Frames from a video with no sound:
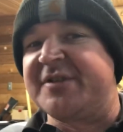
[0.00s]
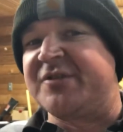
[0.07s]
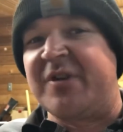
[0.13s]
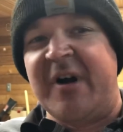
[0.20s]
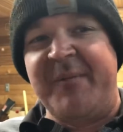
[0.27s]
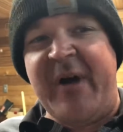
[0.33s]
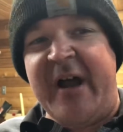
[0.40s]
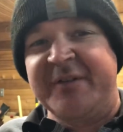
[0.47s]
a
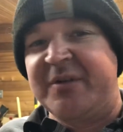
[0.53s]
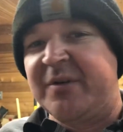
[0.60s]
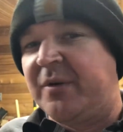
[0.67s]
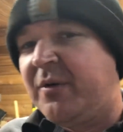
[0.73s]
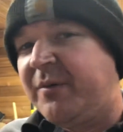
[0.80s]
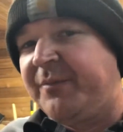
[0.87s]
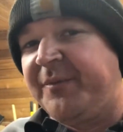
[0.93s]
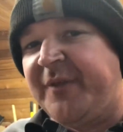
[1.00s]
drawback to
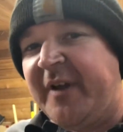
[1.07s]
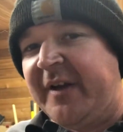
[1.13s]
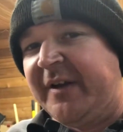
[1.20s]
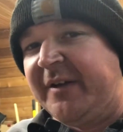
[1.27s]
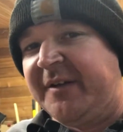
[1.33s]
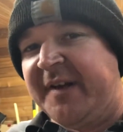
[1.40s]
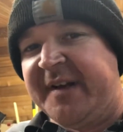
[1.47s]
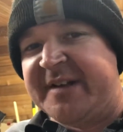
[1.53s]
them,
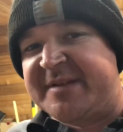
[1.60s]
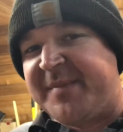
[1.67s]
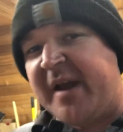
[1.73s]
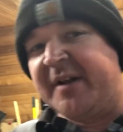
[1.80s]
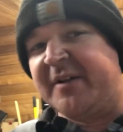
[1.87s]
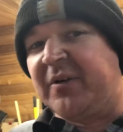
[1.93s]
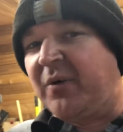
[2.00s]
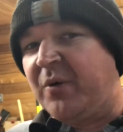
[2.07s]
they
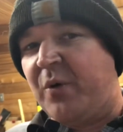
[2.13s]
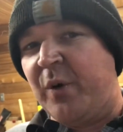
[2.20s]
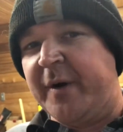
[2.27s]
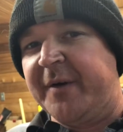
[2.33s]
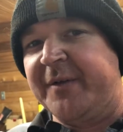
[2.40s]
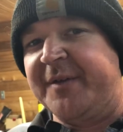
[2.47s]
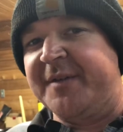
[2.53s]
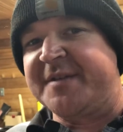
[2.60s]
expand a little
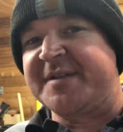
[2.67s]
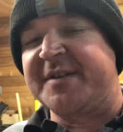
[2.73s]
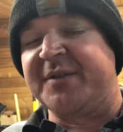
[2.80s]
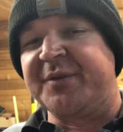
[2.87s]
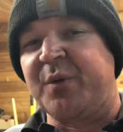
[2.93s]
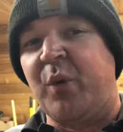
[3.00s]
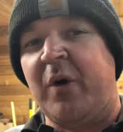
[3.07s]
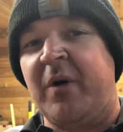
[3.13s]
quicker than the
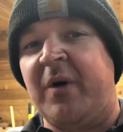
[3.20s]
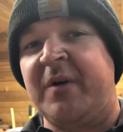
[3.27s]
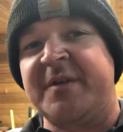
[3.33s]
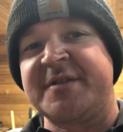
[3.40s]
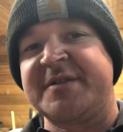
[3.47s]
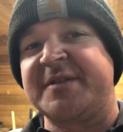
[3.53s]
cylinder wall,